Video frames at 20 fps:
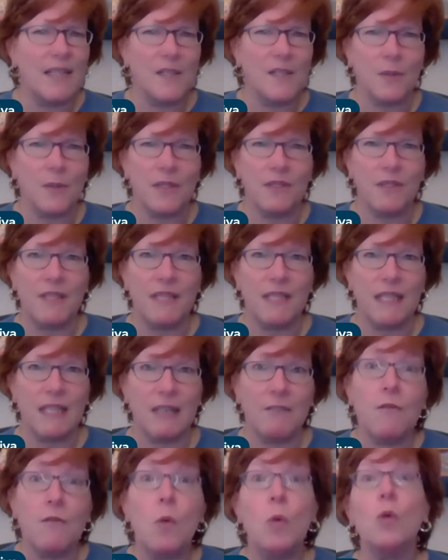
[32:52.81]
sort of thing.
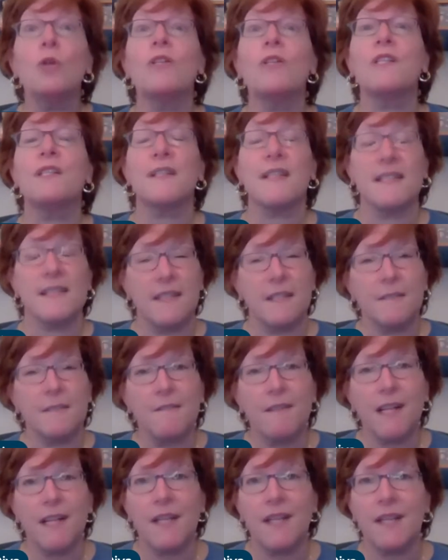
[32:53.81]
Of course, that's the
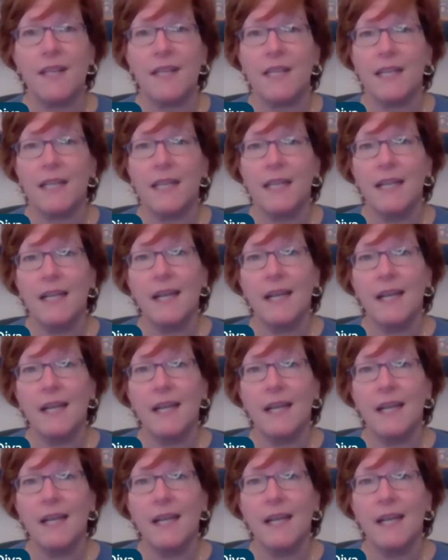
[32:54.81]
fun thing.